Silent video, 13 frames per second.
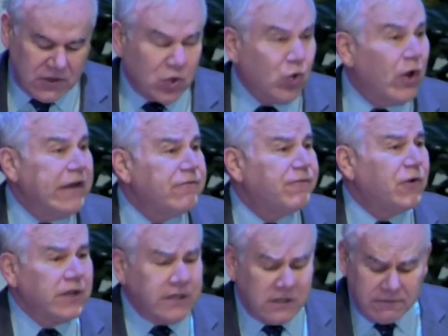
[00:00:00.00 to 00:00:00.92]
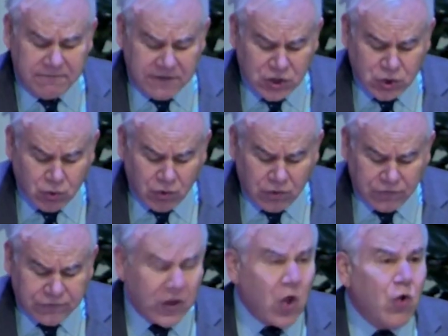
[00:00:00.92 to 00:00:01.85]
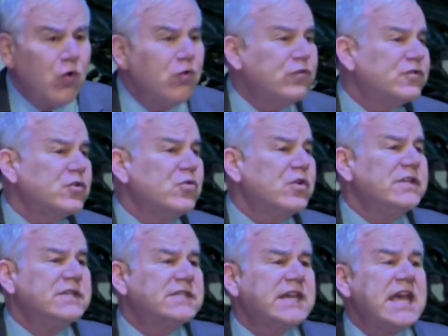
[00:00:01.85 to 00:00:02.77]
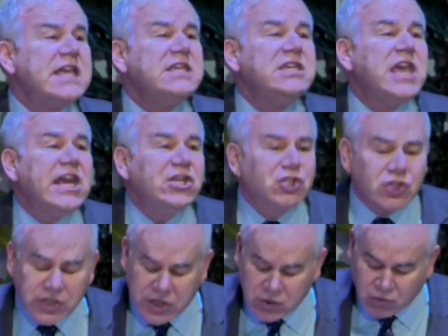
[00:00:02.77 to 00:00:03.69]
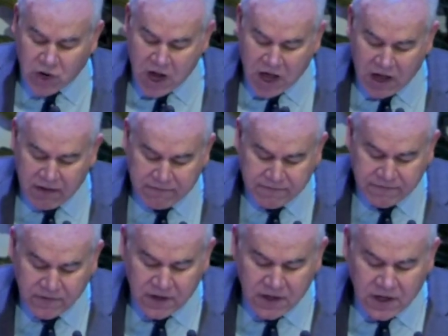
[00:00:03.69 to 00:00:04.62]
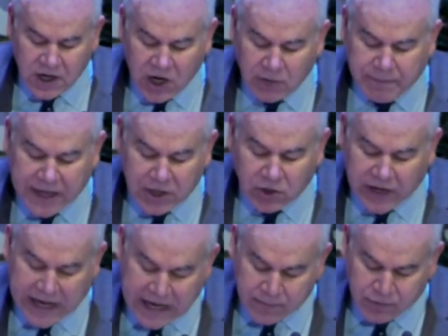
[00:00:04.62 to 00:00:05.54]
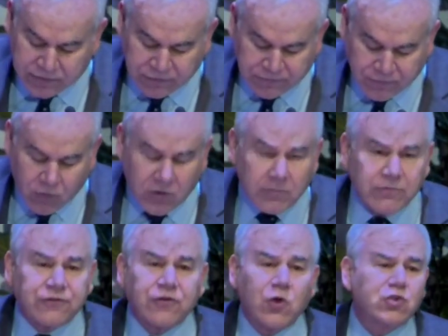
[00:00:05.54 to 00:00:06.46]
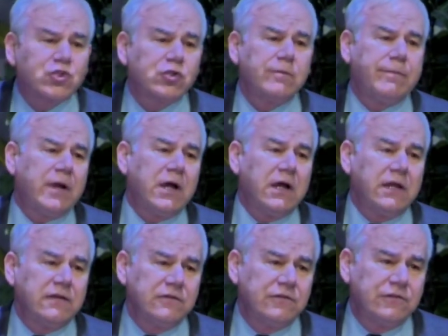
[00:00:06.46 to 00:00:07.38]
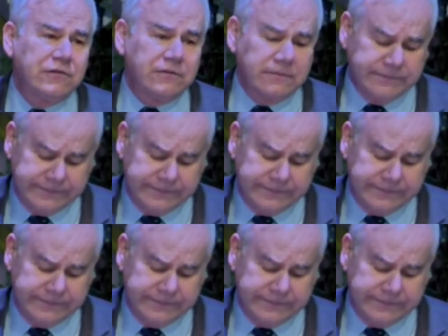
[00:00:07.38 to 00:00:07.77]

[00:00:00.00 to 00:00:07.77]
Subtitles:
Grateful individuals, those who can say, Yesh li rav, are better able to form social bonds.